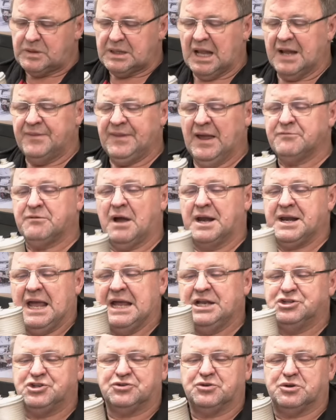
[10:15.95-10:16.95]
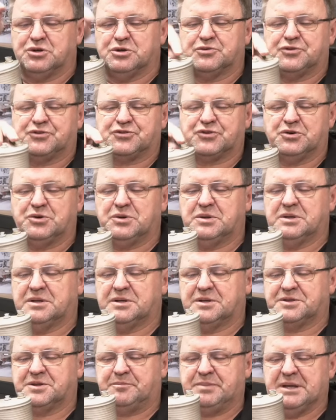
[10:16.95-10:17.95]
and they run engine oil through
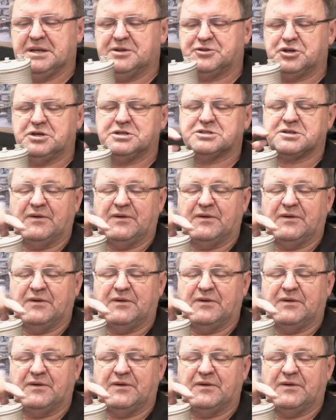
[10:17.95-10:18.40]
the big things.